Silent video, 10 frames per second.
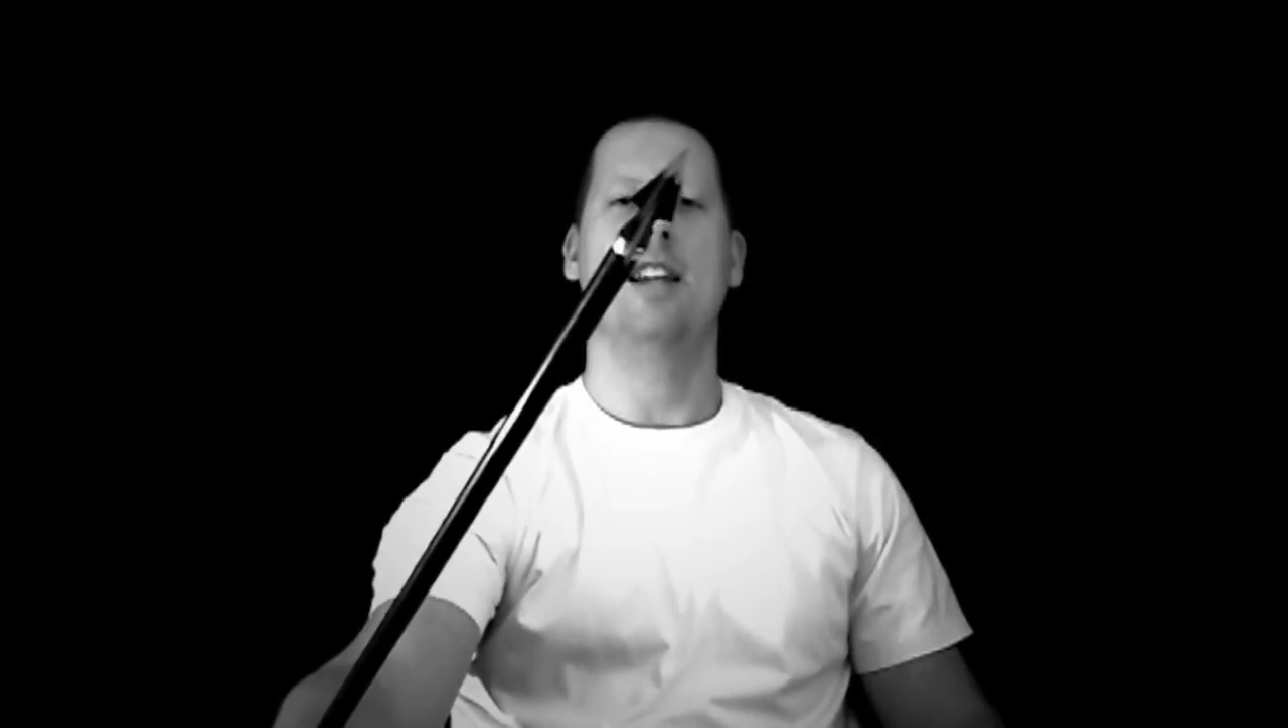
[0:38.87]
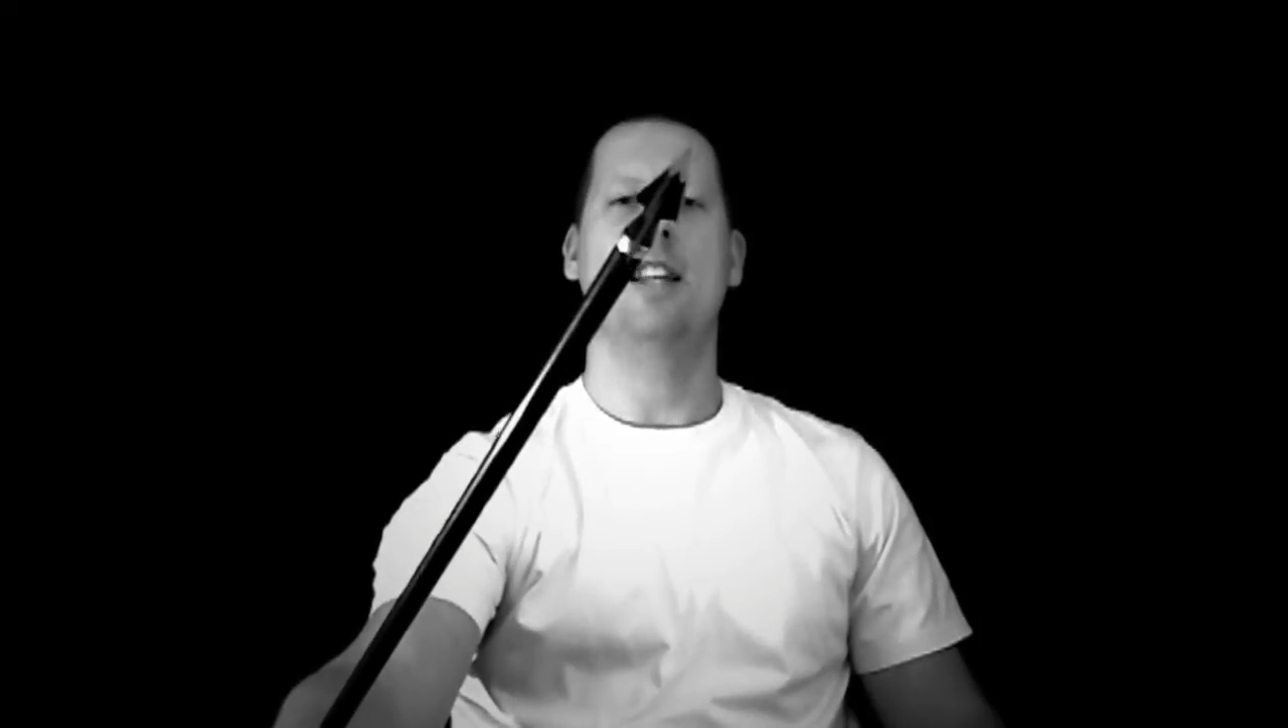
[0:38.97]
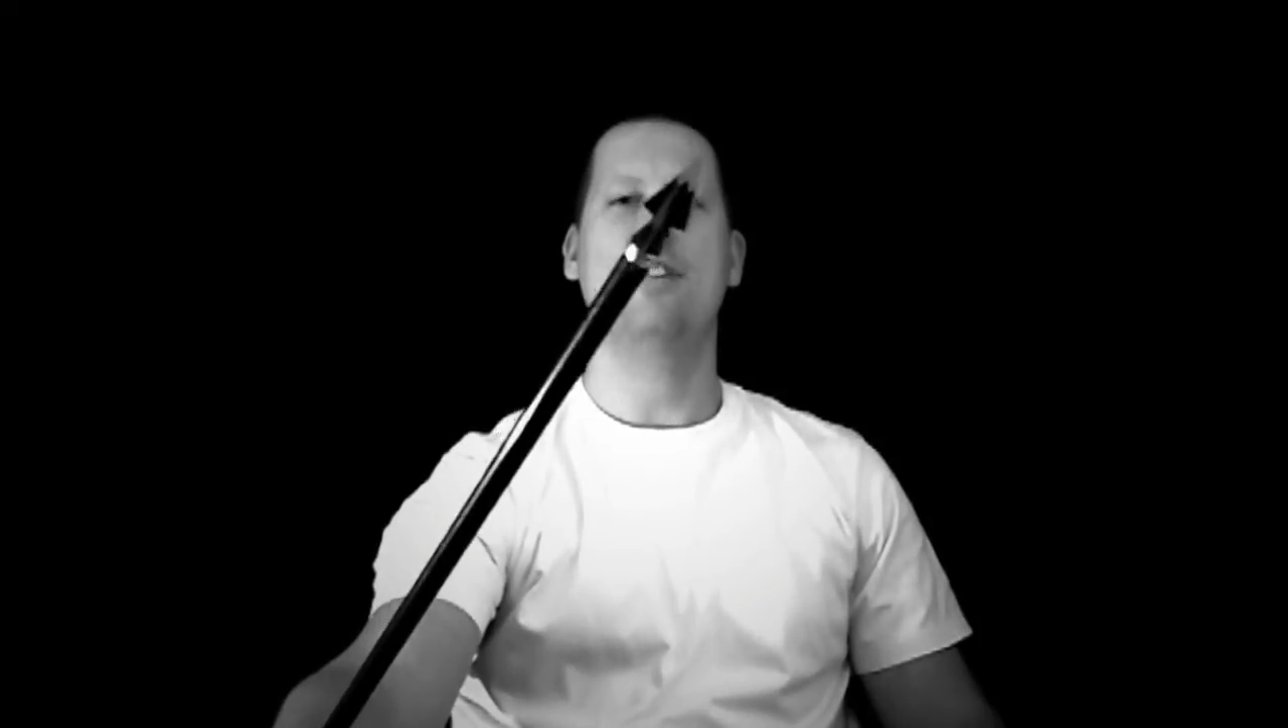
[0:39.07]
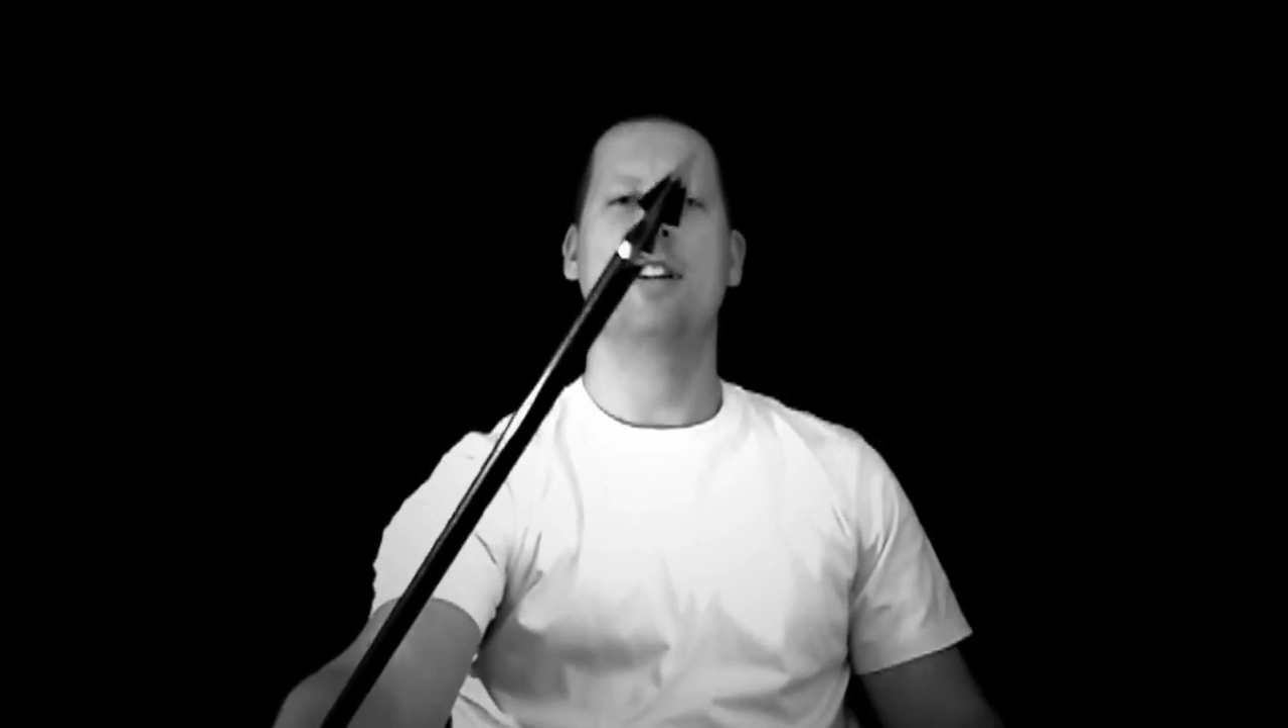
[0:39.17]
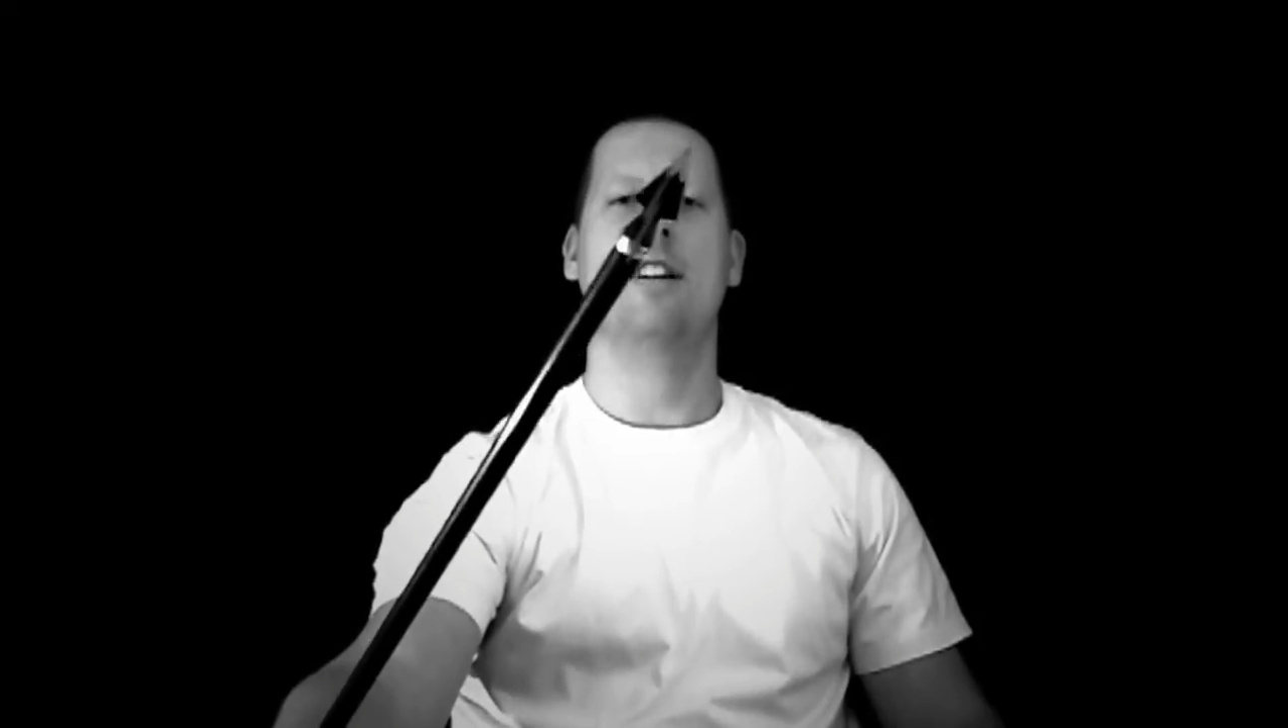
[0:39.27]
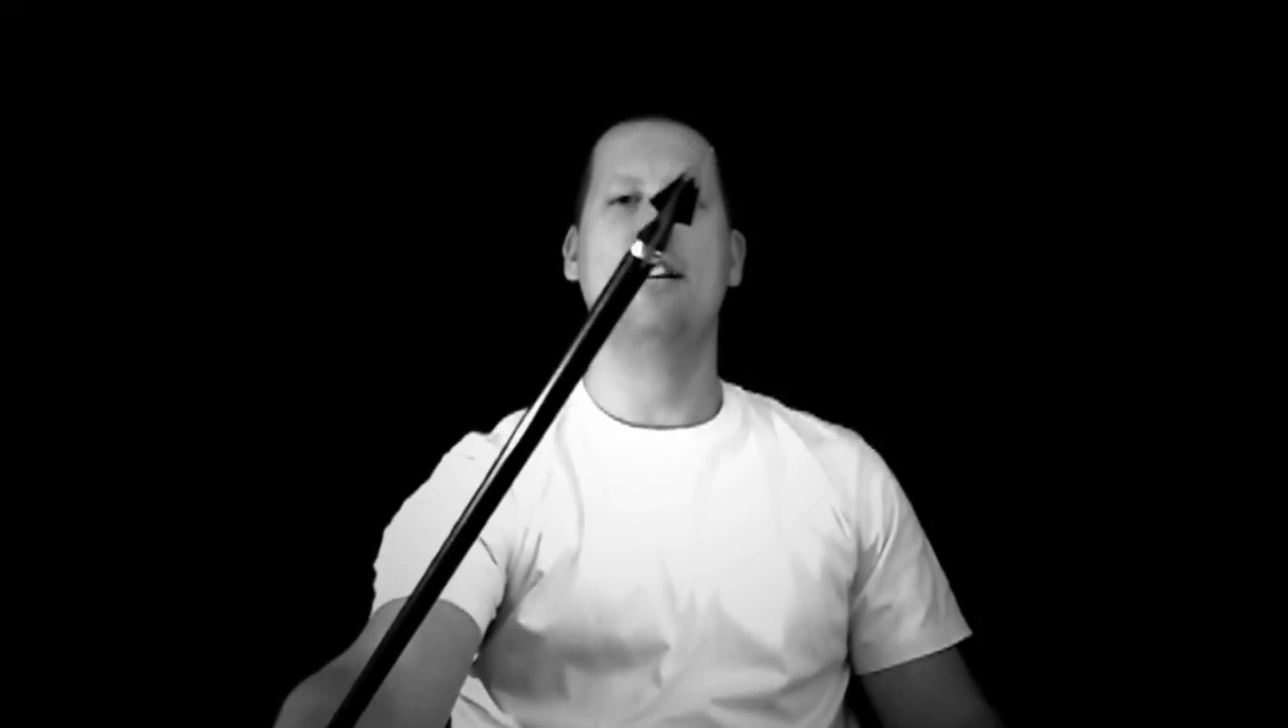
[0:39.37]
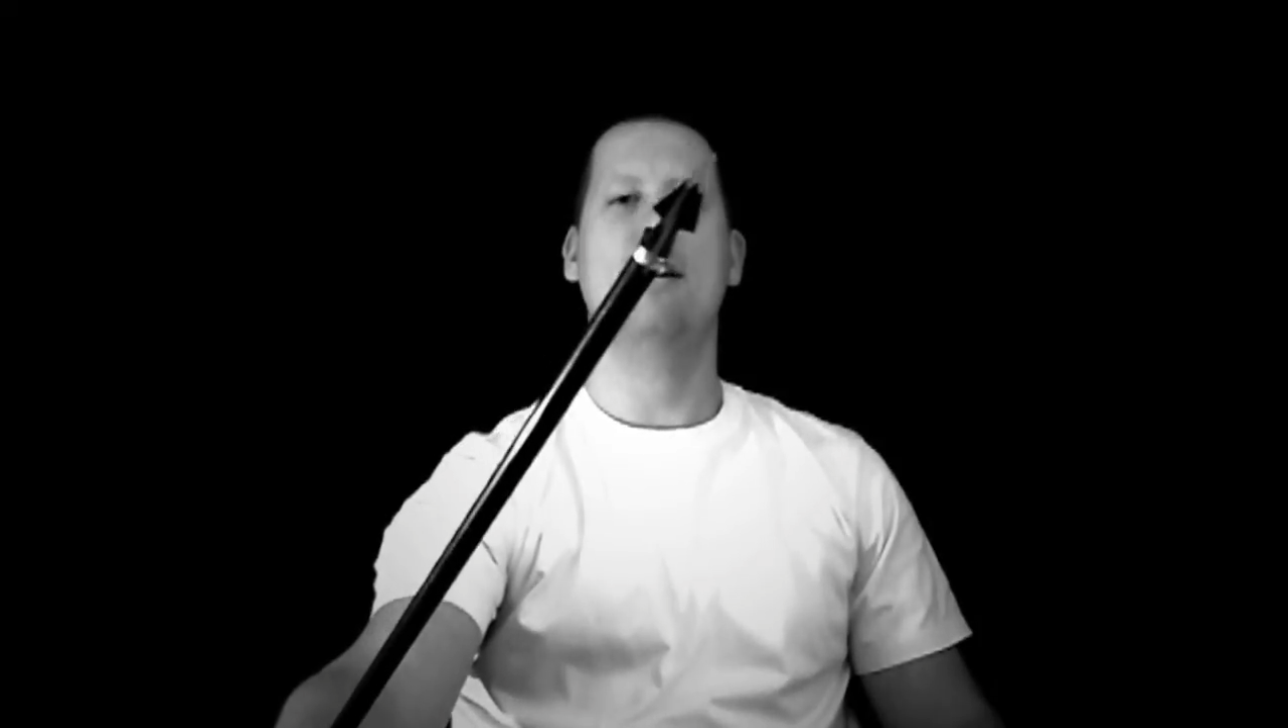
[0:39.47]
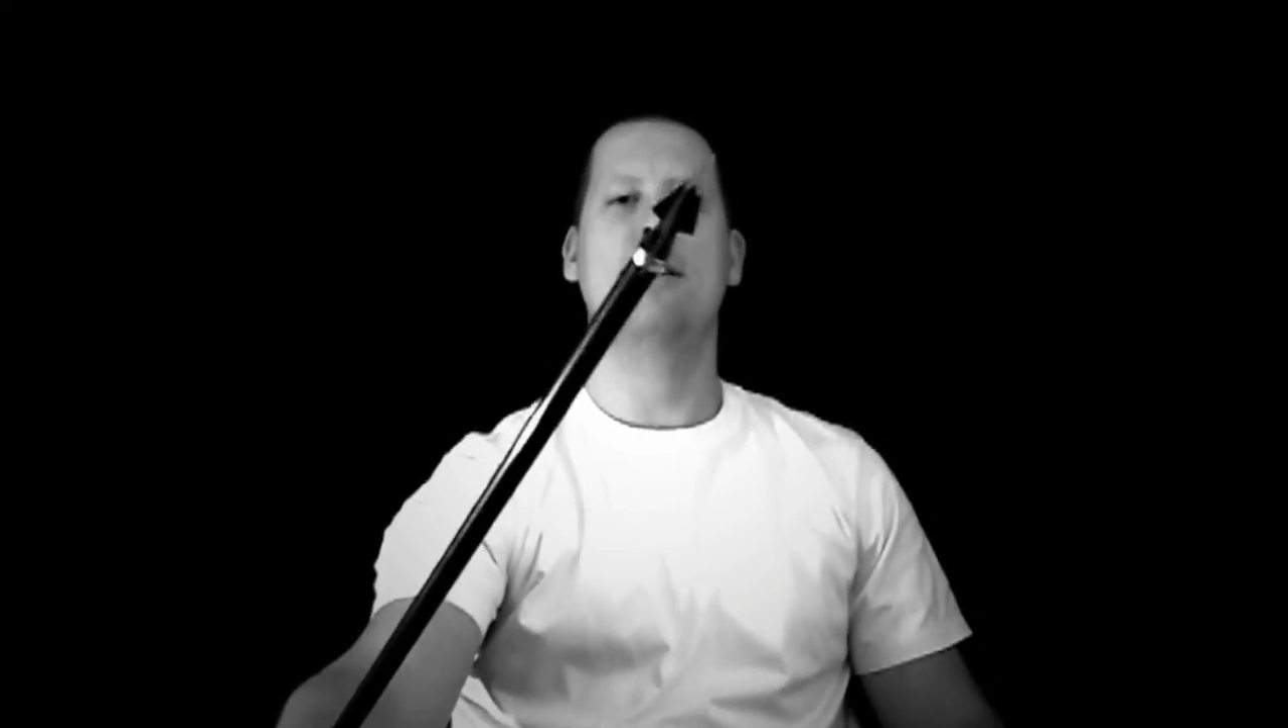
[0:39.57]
It is a cut-on